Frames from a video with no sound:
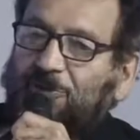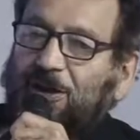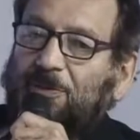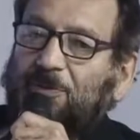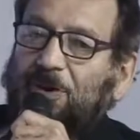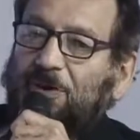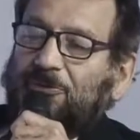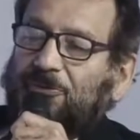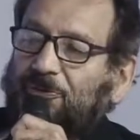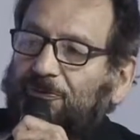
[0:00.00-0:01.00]
came
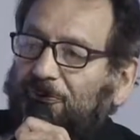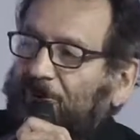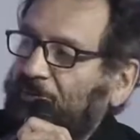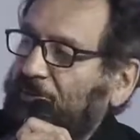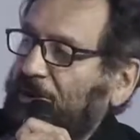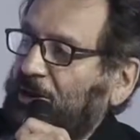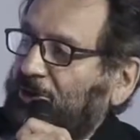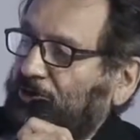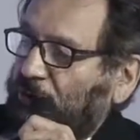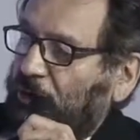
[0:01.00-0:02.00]
because film
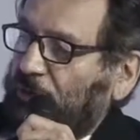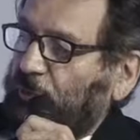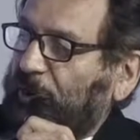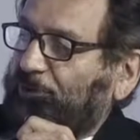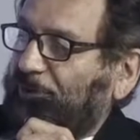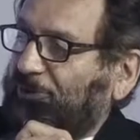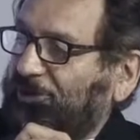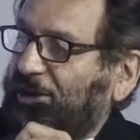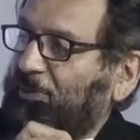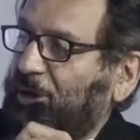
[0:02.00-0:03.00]
stock, when it first
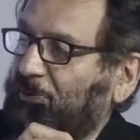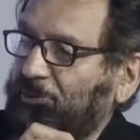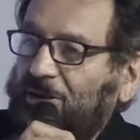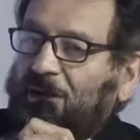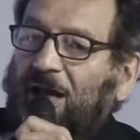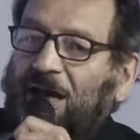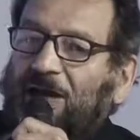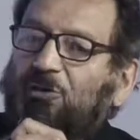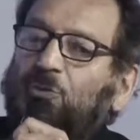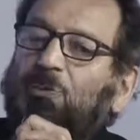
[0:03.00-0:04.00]
came out,
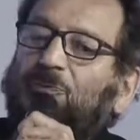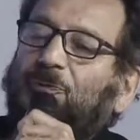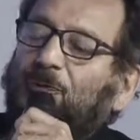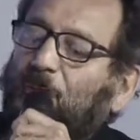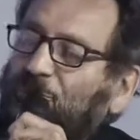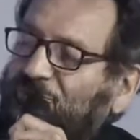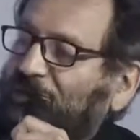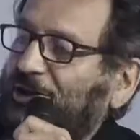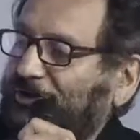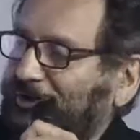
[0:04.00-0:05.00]
had to be forced
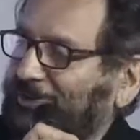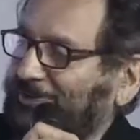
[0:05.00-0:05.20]
lit,